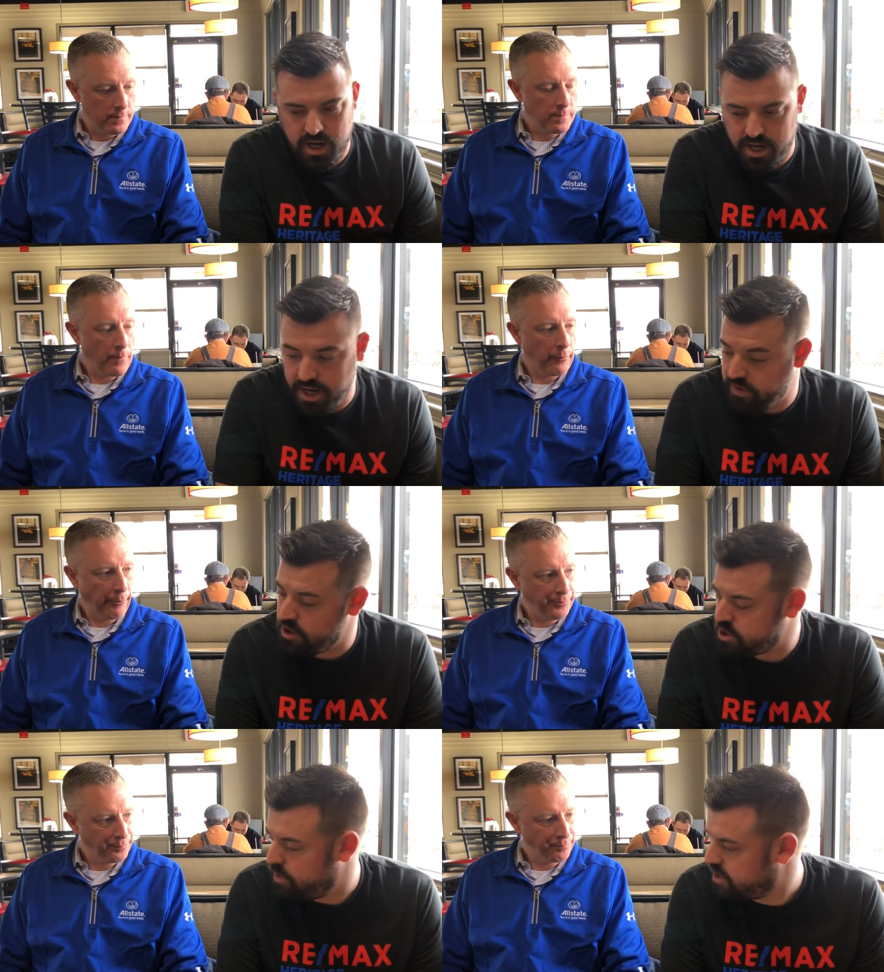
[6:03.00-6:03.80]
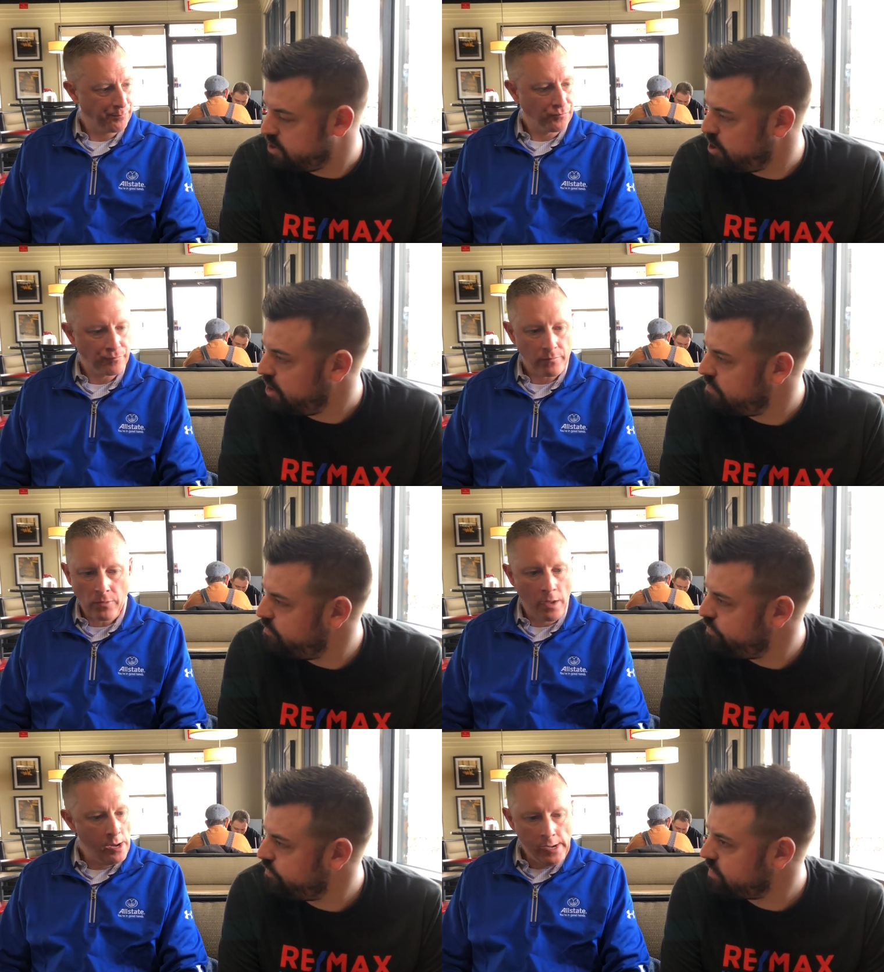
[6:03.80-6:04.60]
Speaker 1: uh, anything else you want to touch on?
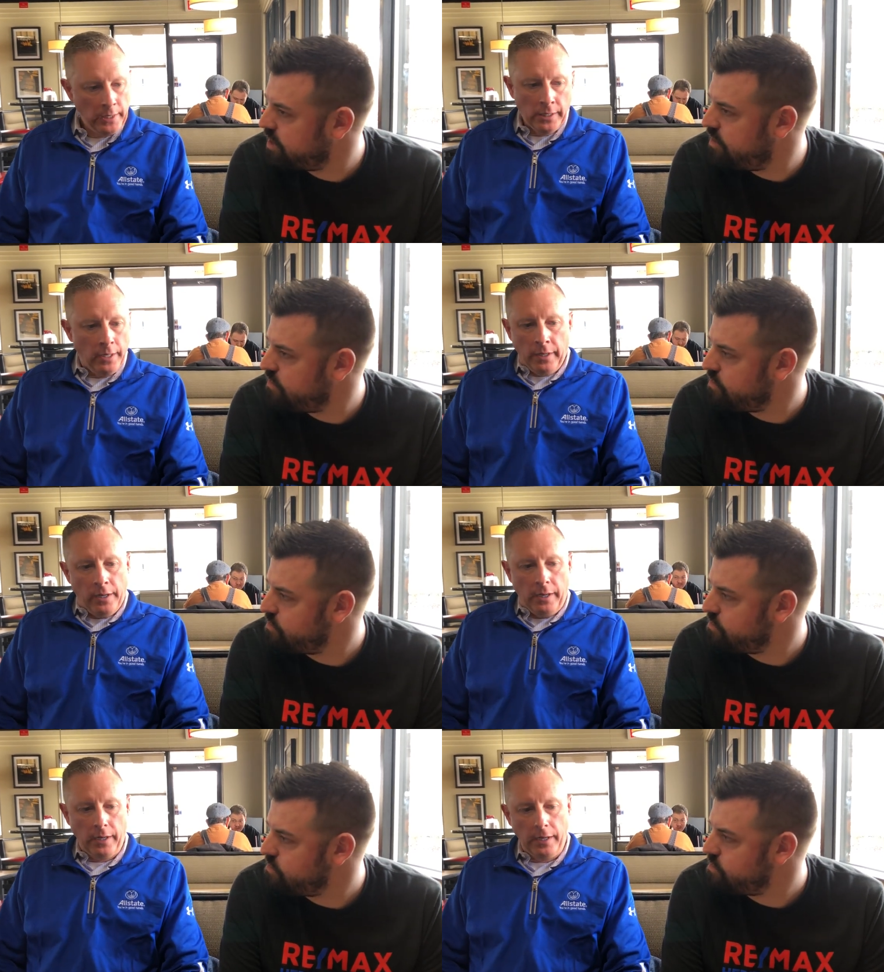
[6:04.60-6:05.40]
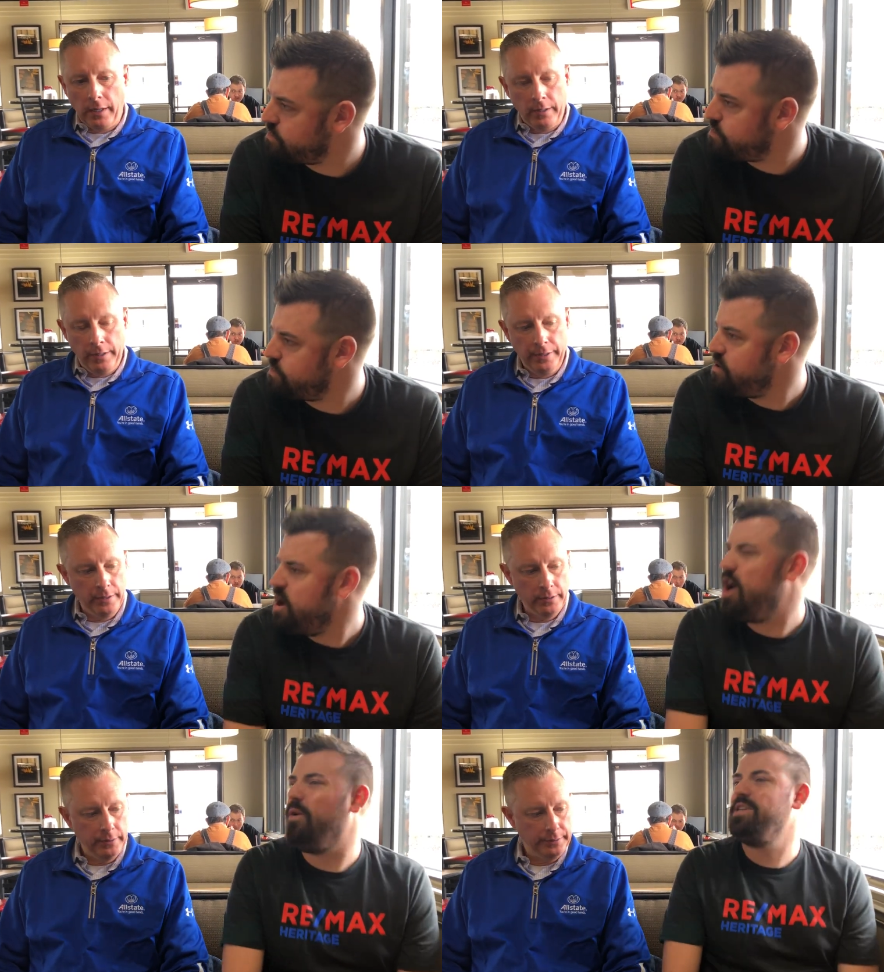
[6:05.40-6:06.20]
Uh,
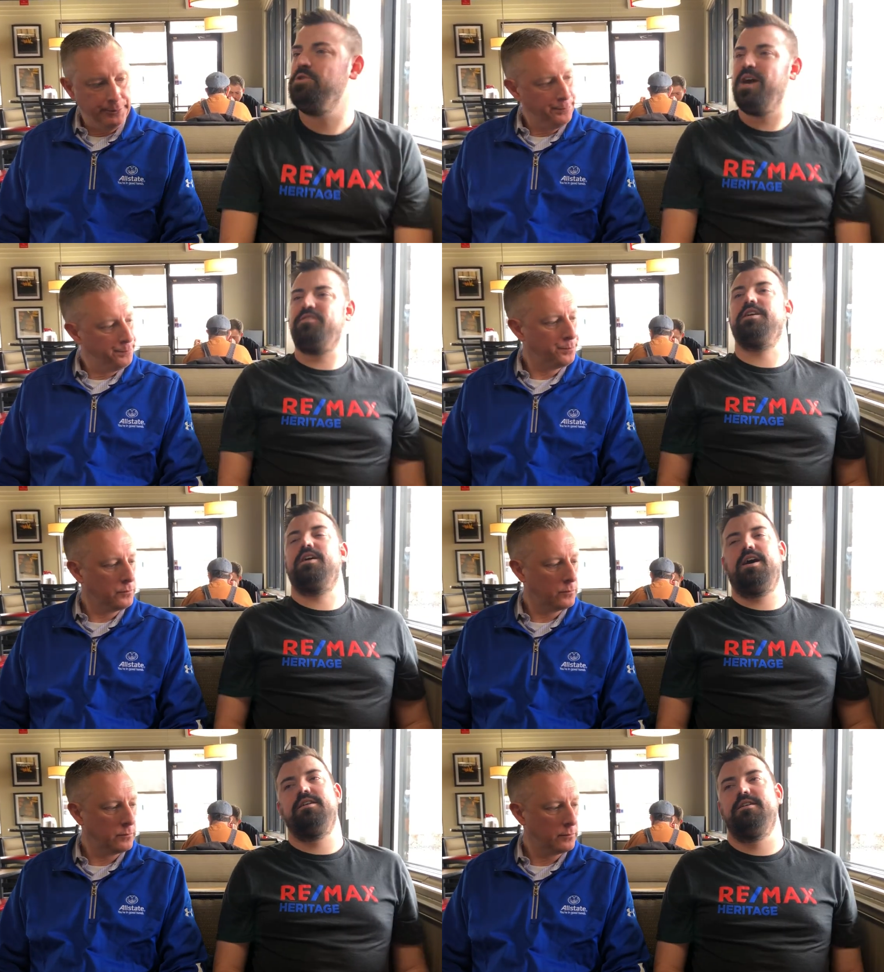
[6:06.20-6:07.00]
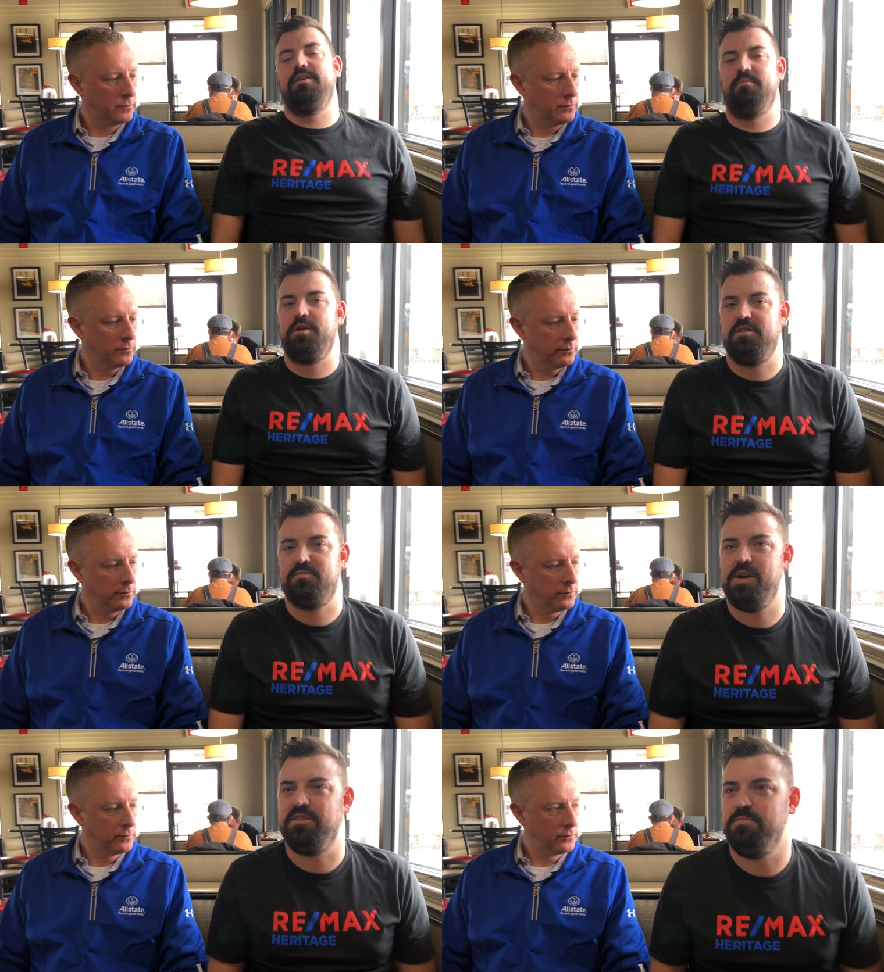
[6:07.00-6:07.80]
Oh, I do have to. I, am going to
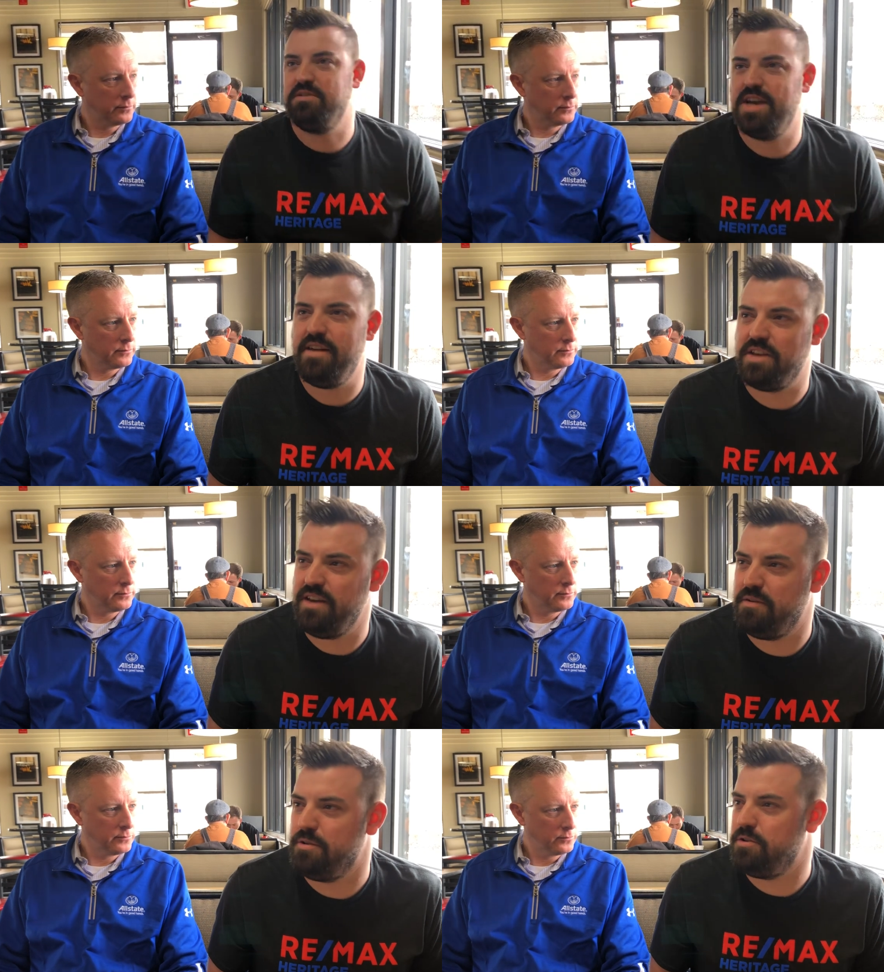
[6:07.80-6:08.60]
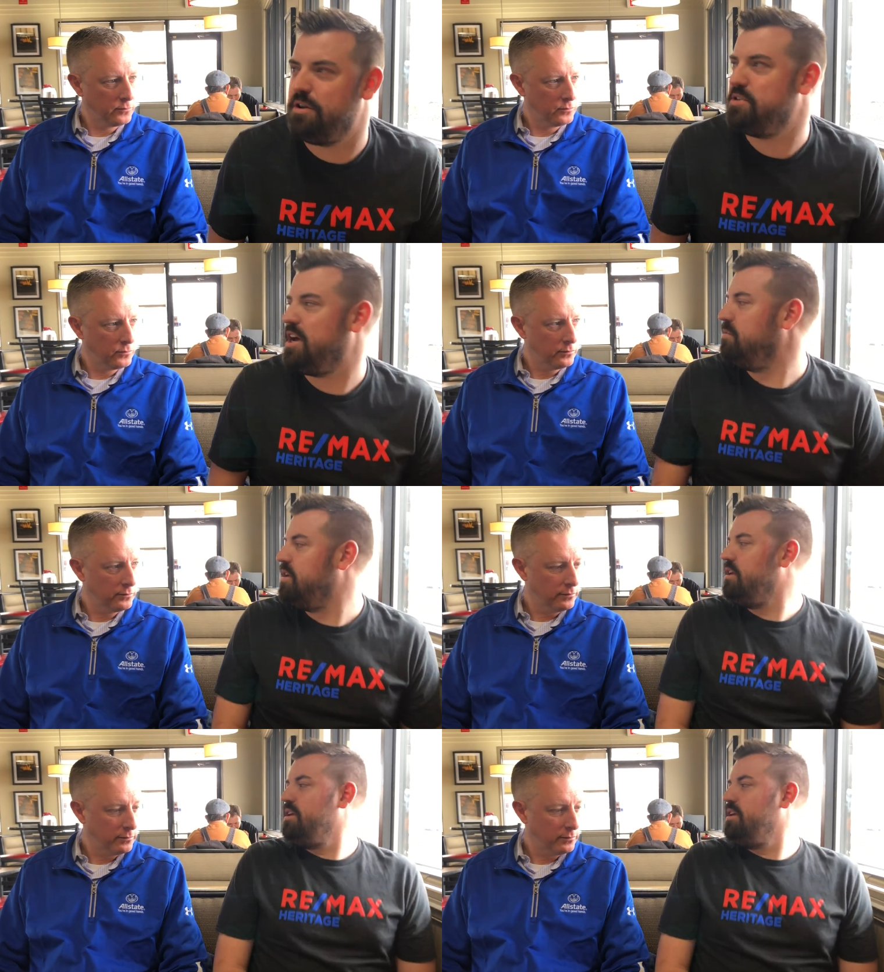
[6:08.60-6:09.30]
surprise him. This I have to give him a little hard time.